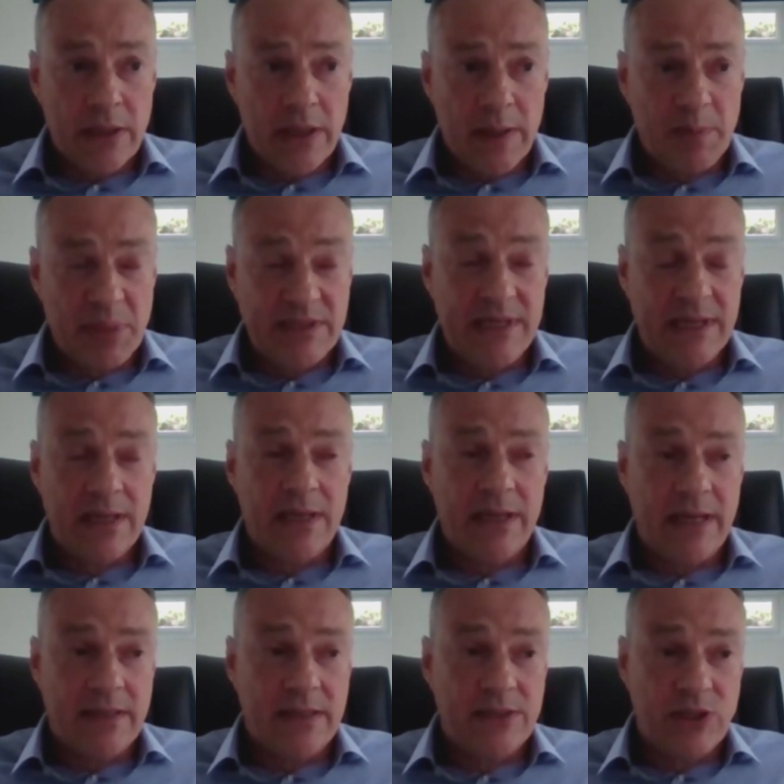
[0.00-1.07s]

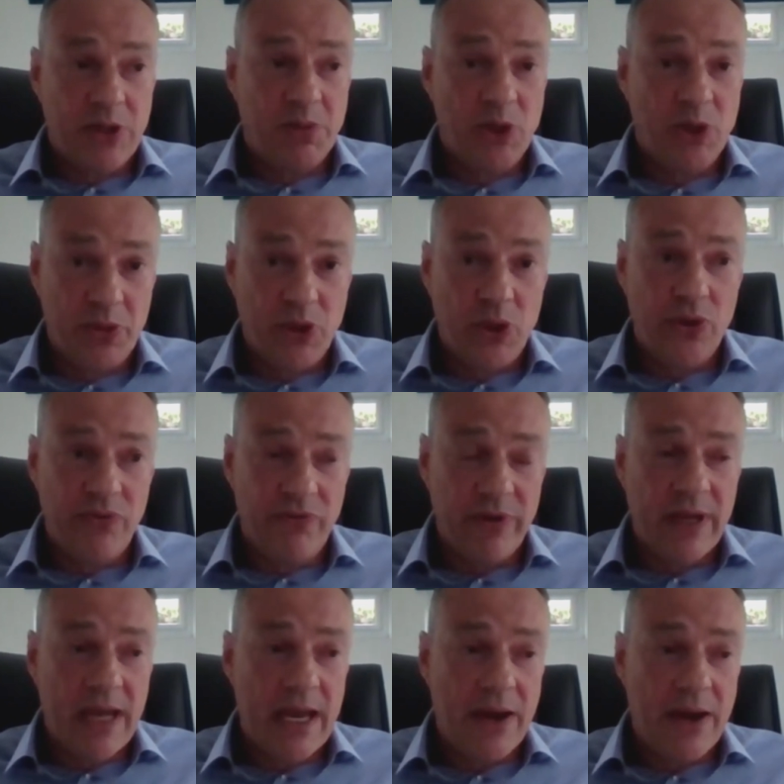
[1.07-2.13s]
particularly in the terminal
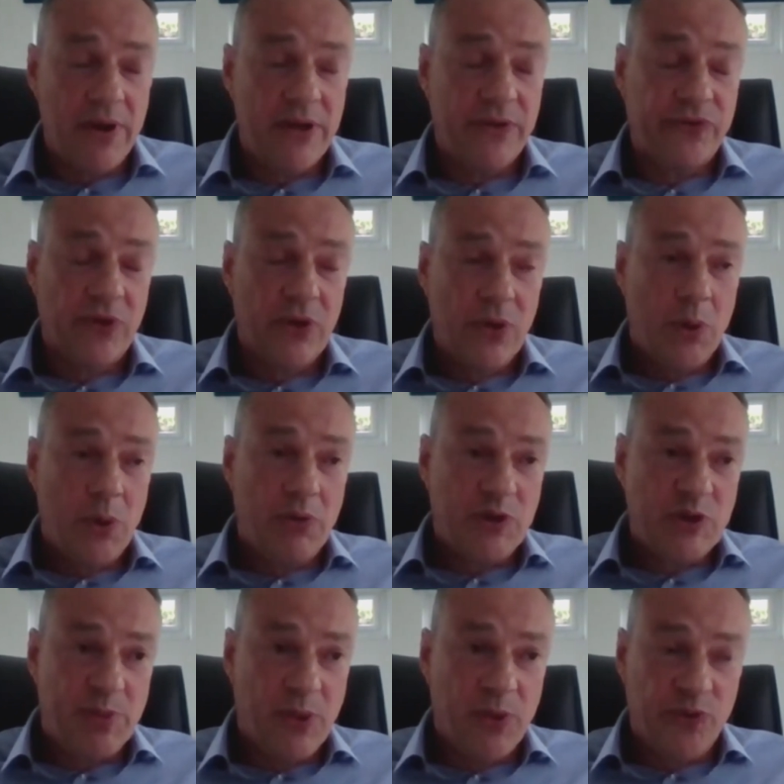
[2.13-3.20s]
manoeuvring areas, we're
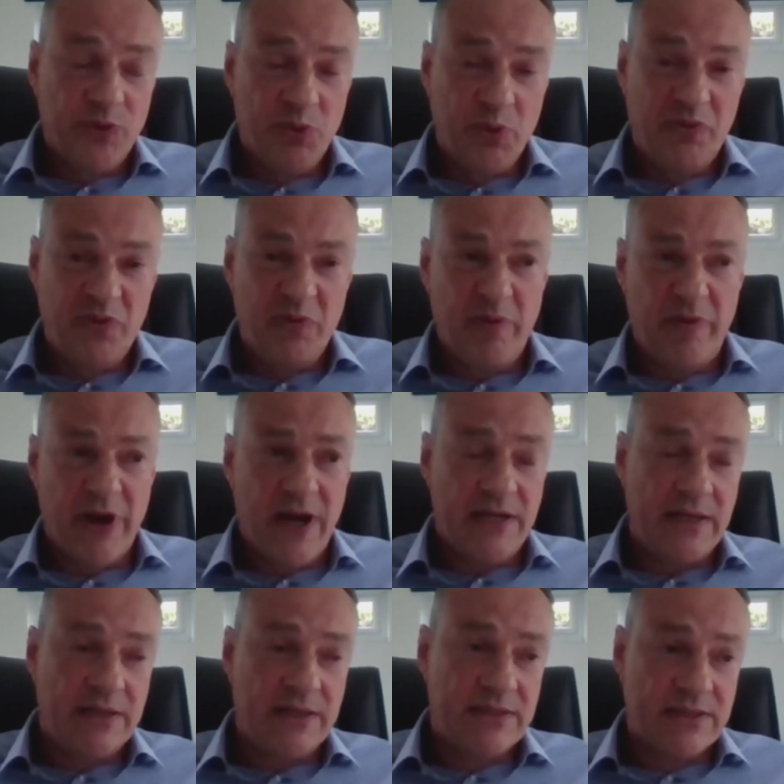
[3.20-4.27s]
responsible for
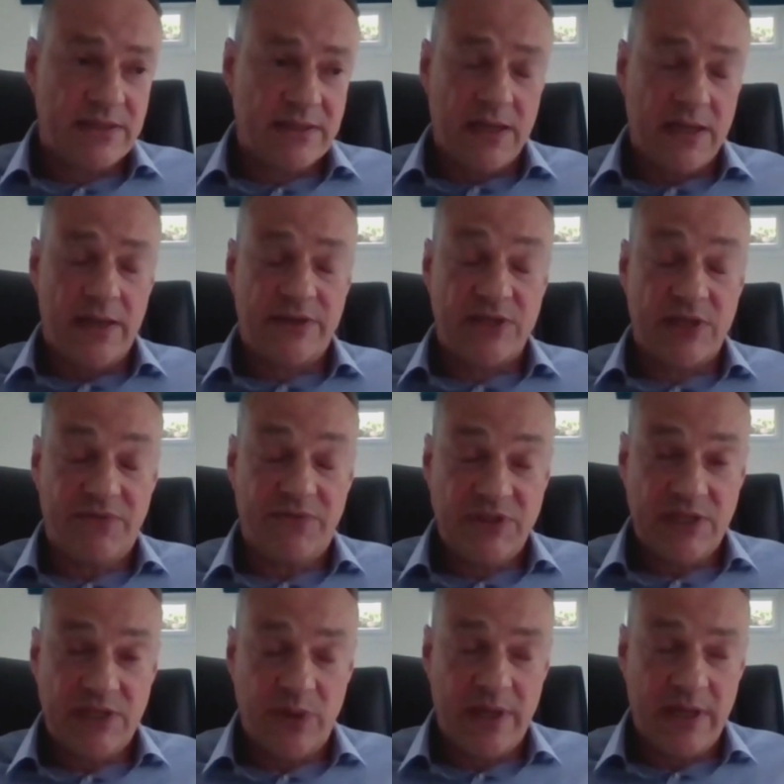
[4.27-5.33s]
providing
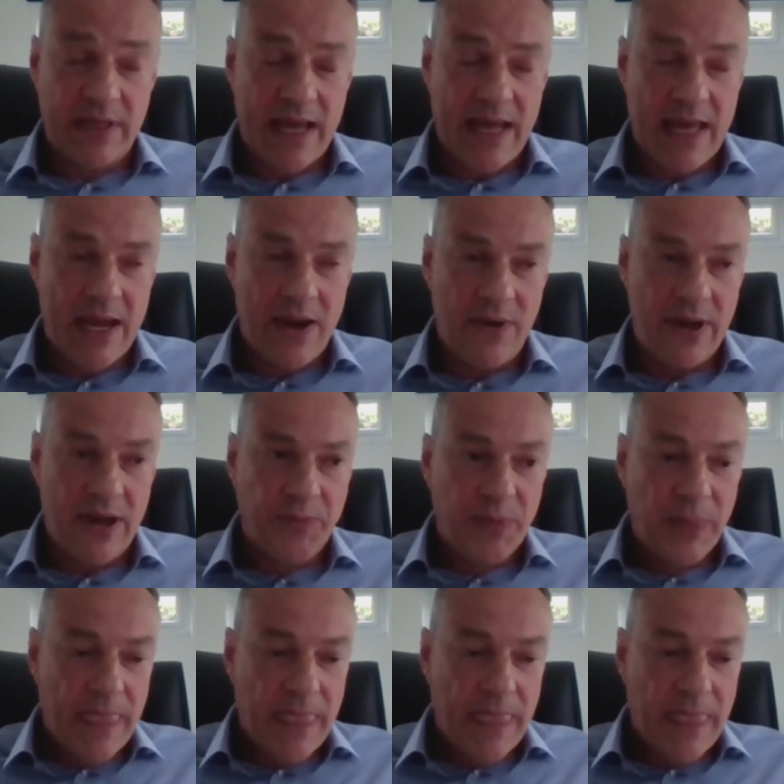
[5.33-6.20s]
services within that area.